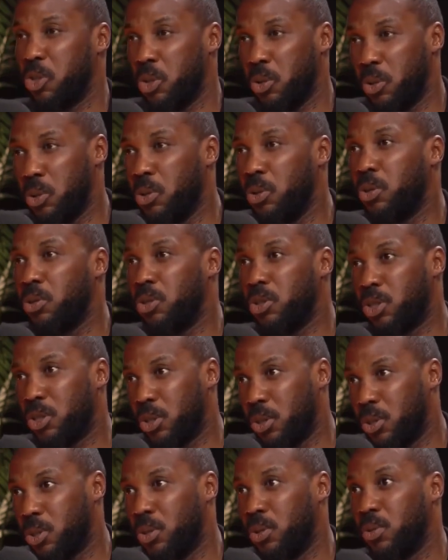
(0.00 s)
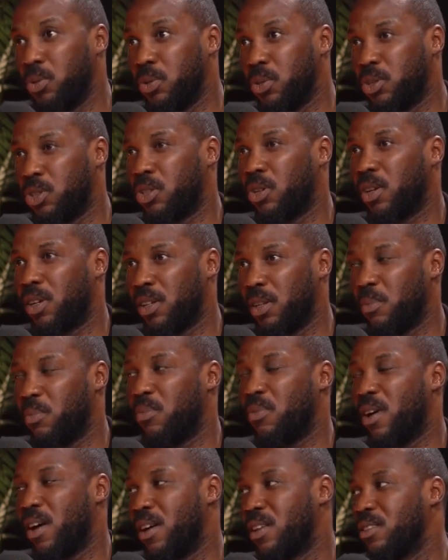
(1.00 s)
huge
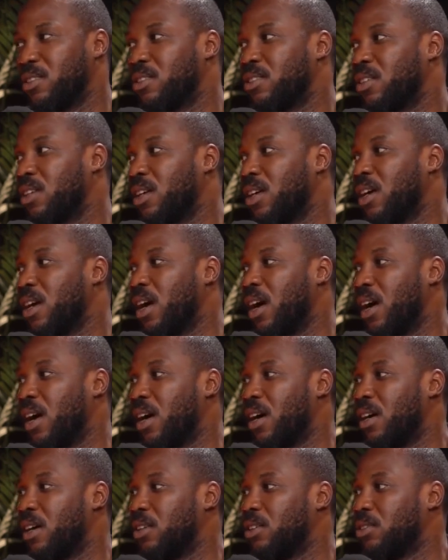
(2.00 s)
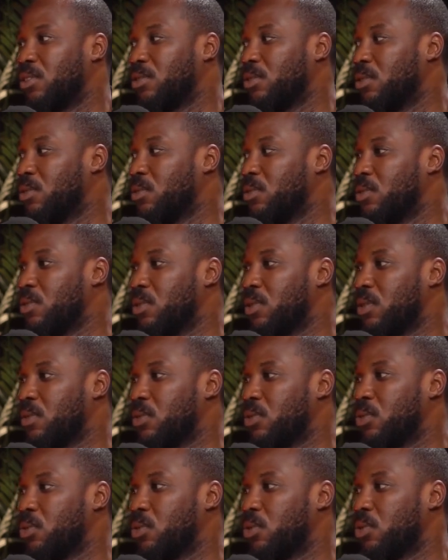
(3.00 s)
chocolate brands
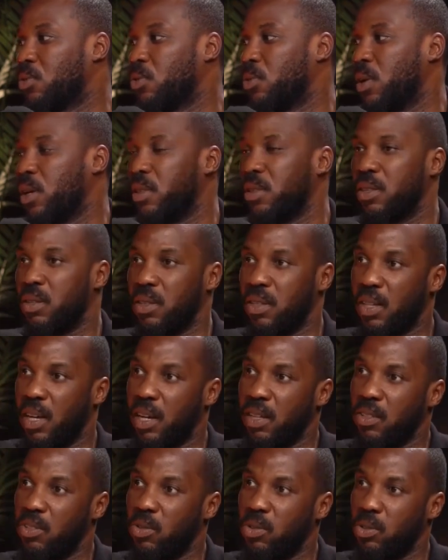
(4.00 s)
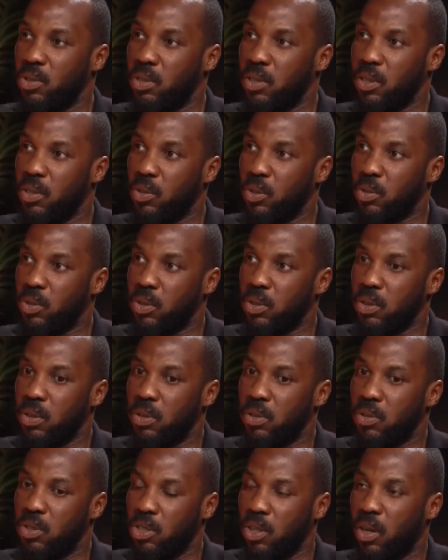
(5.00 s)
to create those
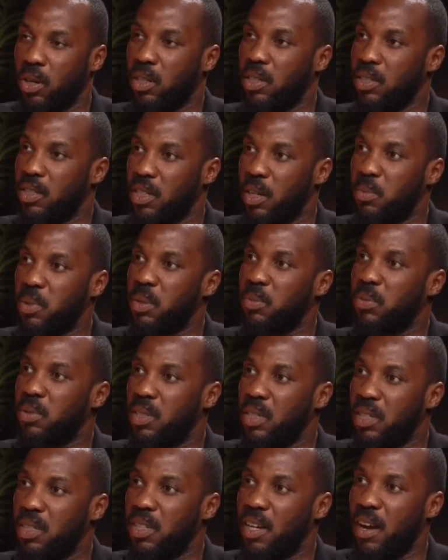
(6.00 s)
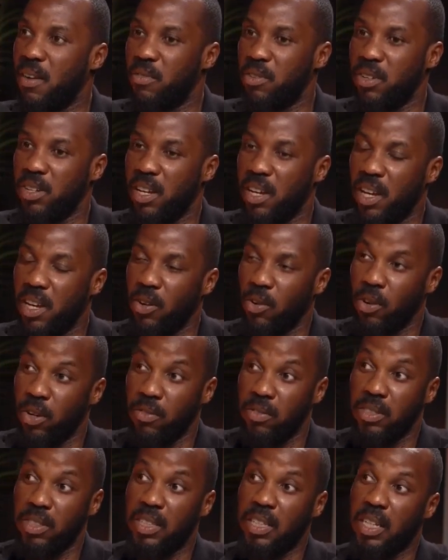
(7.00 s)
chocolates that people eat every day,
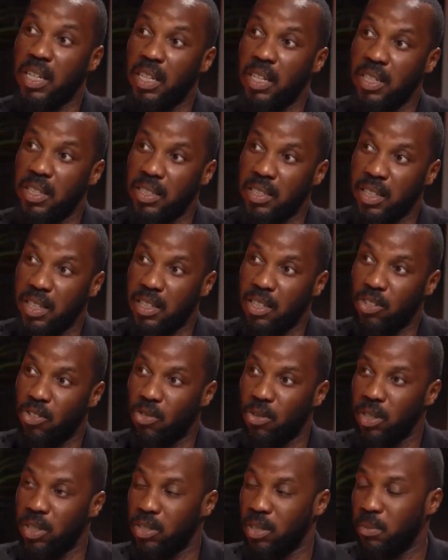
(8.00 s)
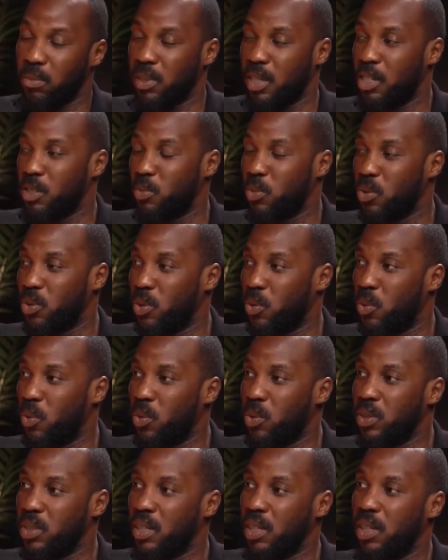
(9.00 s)
or even teas that they drink sometimes more than
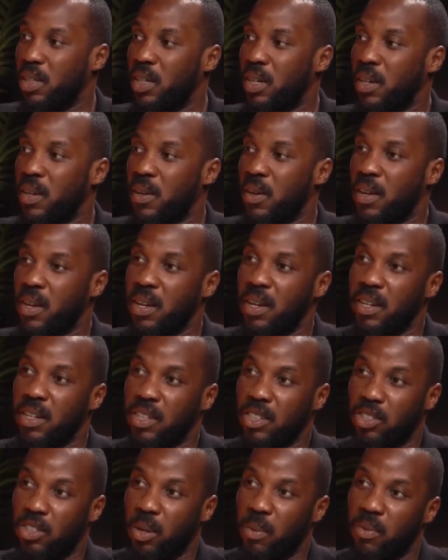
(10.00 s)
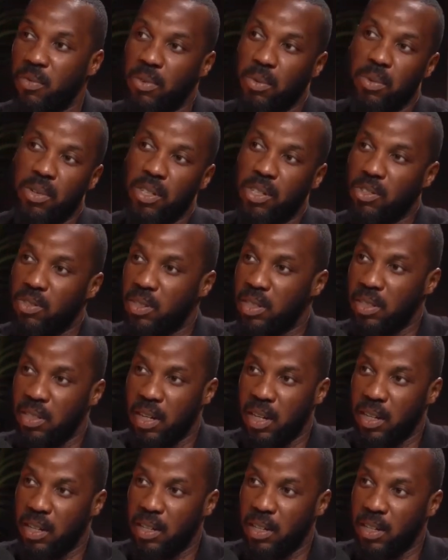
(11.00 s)
water, is coming from countries
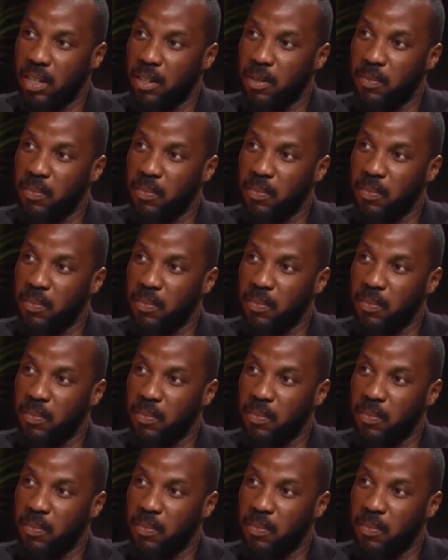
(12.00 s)
like